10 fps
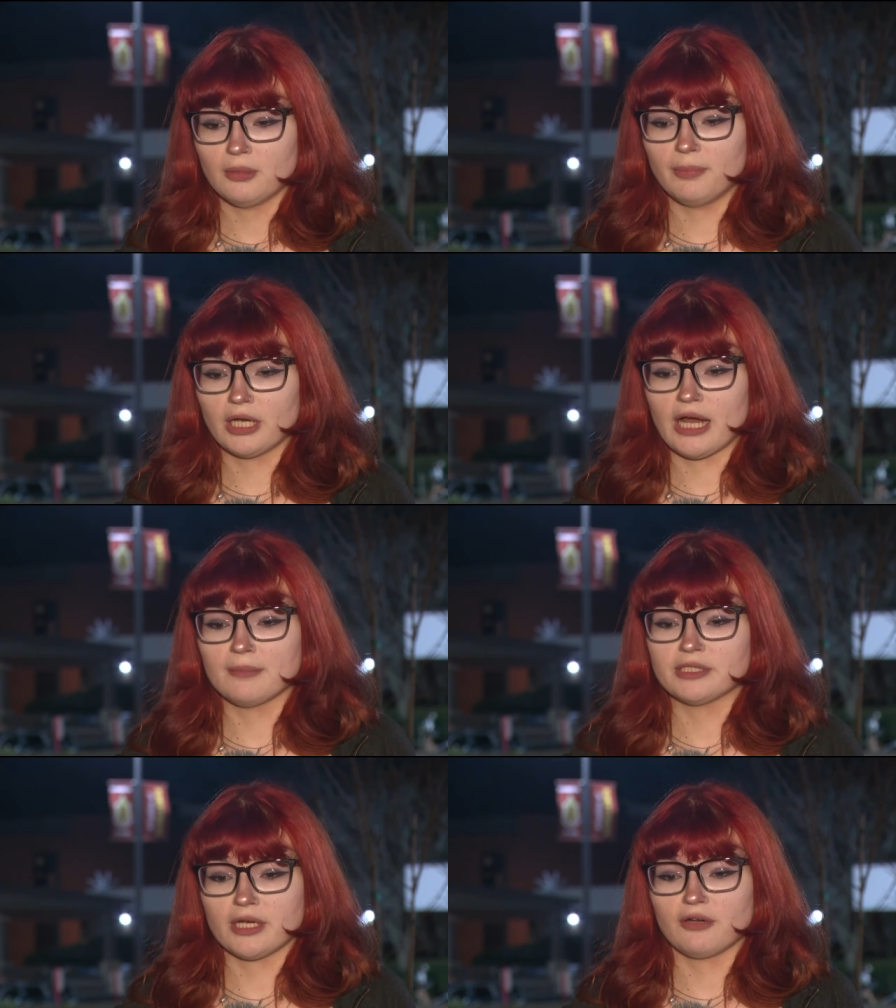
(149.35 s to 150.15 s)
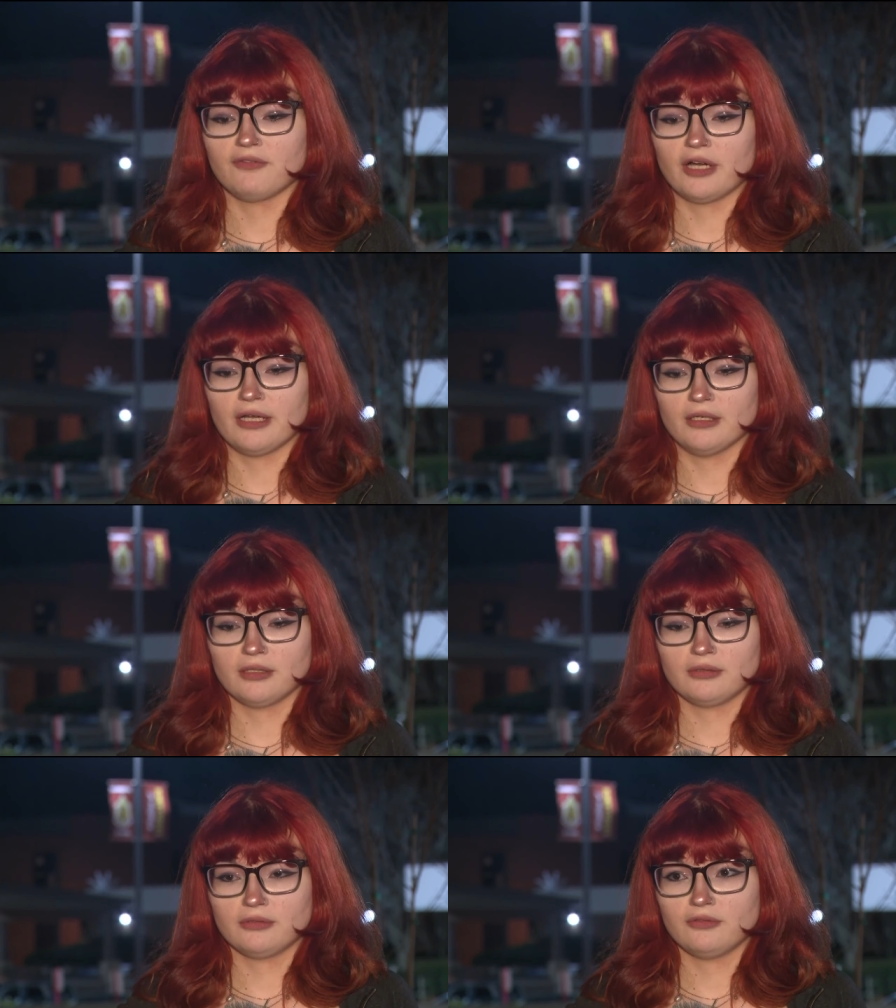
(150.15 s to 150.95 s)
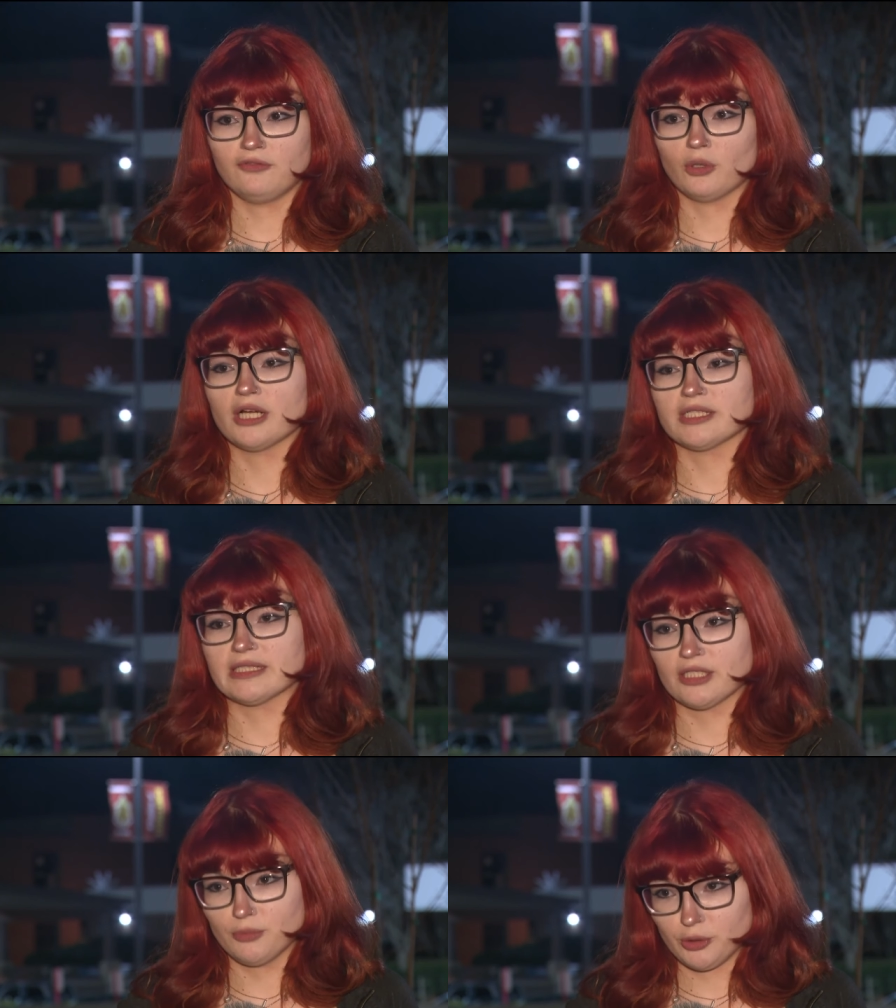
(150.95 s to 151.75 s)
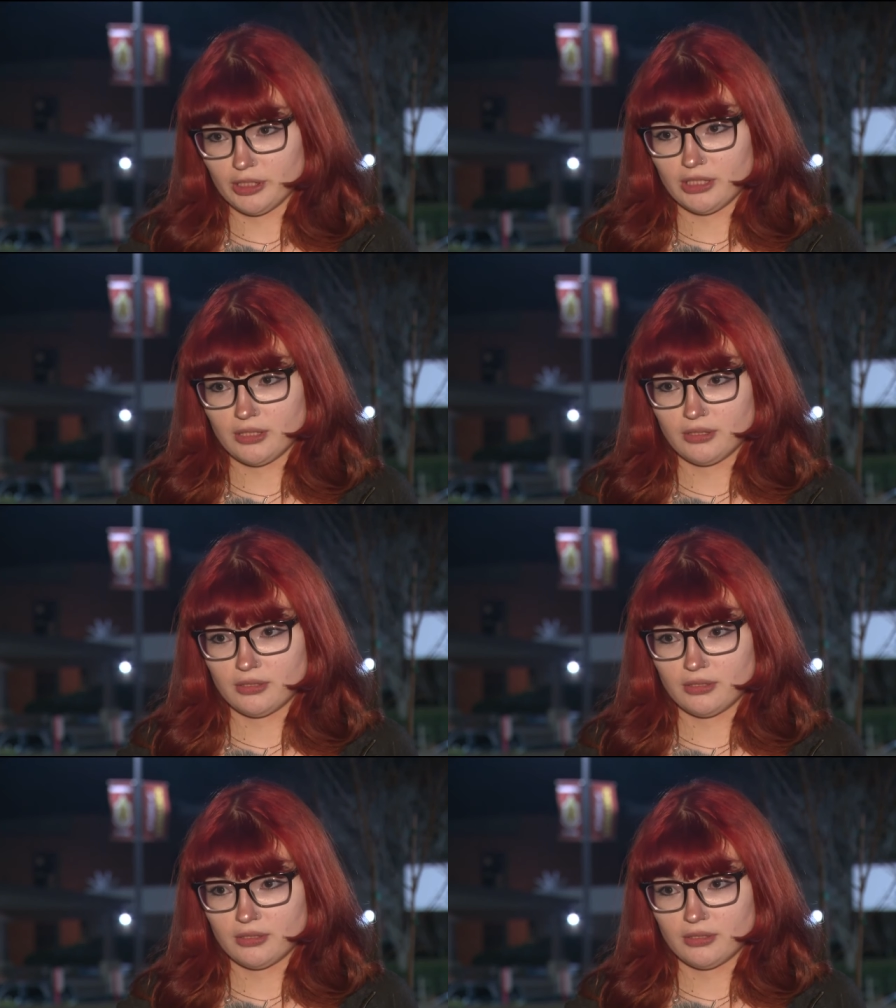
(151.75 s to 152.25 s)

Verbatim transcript: but I'm terrified for us as a community.